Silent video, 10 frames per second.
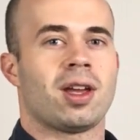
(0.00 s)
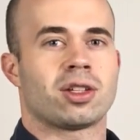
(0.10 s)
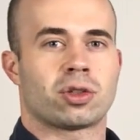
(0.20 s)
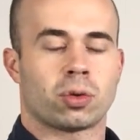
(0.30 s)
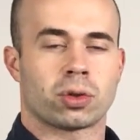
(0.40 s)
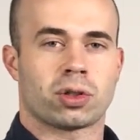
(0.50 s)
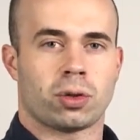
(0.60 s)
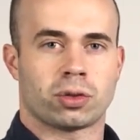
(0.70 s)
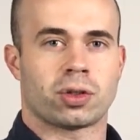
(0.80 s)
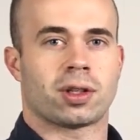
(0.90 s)
sword
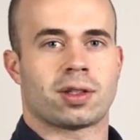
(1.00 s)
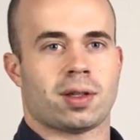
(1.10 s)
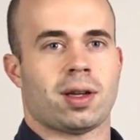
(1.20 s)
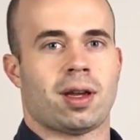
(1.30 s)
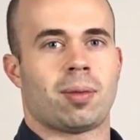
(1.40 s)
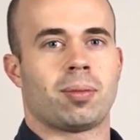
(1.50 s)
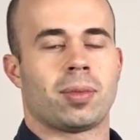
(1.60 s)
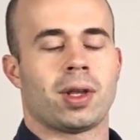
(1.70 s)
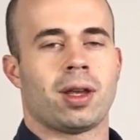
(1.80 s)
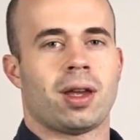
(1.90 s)
culture at the time,
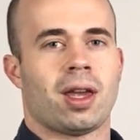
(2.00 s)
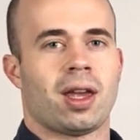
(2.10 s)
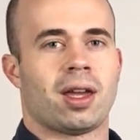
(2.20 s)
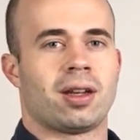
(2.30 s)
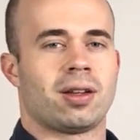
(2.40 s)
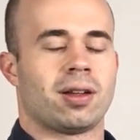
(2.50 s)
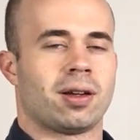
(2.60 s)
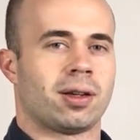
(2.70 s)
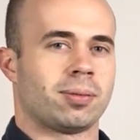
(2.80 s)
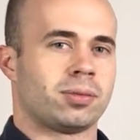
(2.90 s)
and,
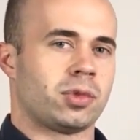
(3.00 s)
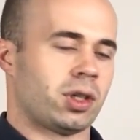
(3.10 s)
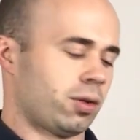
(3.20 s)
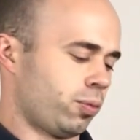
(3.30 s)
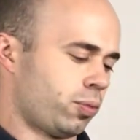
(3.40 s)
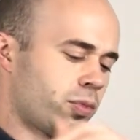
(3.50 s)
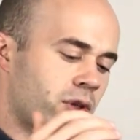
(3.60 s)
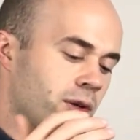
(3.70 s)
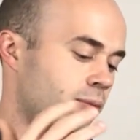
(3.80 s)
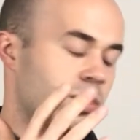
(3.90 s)

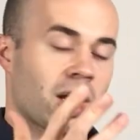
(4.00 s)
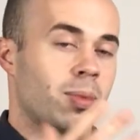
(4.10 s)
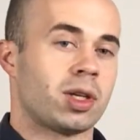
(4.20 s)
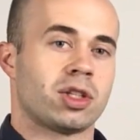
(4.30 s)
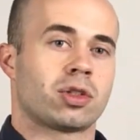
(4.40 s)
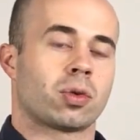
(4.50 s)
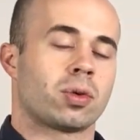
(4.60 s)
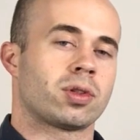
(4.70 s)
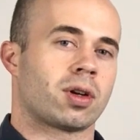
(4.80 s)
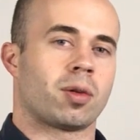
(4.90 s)
the Japanese
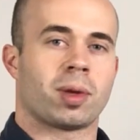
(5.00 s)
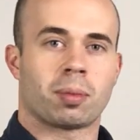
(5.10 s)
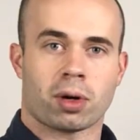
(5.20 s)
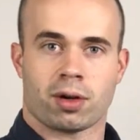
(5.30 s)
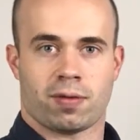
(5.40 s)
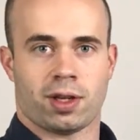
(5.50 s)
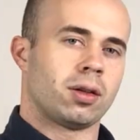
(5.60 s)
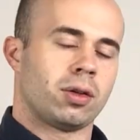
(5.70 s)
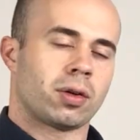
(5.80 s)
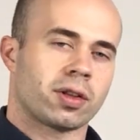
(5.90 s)
swords are a big part of that.
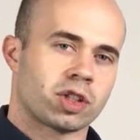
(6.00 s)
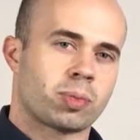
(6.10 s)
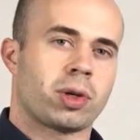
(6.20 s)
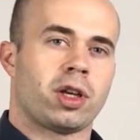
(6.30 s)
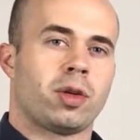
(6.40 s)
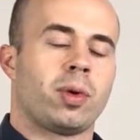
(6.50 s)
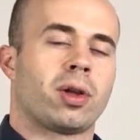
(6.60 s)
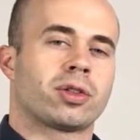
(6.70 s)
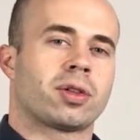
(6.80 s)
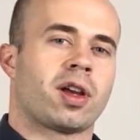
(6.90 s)
During this period, we
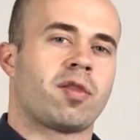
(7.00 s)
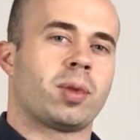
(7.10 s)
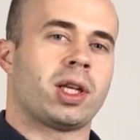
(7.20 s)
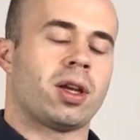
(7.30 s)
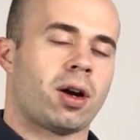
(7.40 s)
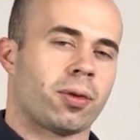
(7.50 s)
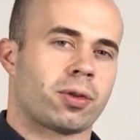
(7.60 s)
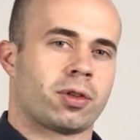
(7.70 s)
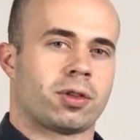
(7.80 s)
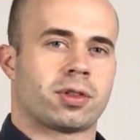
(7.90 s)
also have many
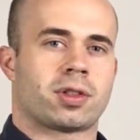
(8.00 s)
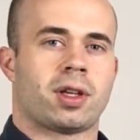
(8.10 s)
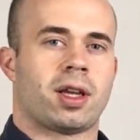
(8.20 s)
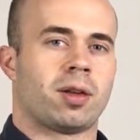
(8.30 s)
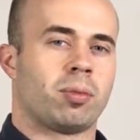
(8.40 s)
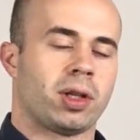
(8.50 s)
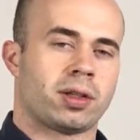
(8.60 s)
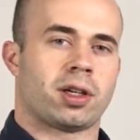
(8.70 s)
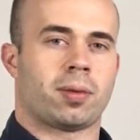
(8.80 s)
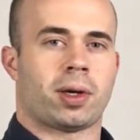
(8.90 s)
authors and
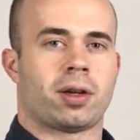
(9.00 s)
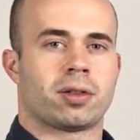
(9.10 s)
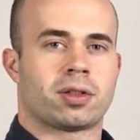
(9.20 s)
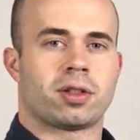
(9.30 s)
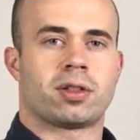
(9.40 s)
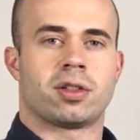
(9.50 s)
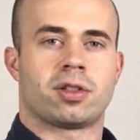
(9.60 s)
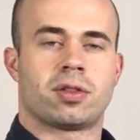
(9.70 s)
military writers, such as